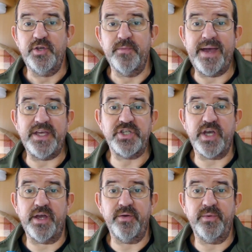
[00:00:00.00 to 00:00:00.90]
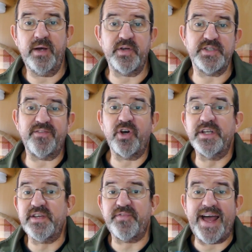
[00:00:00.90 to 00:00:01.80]
you may show, because they've got a
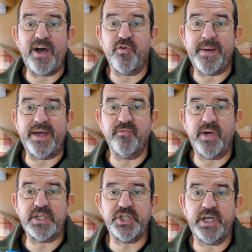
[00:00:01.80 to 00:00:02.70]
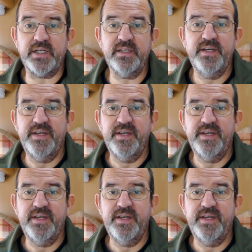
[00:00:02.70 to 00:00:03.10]
different alphabet in Russia,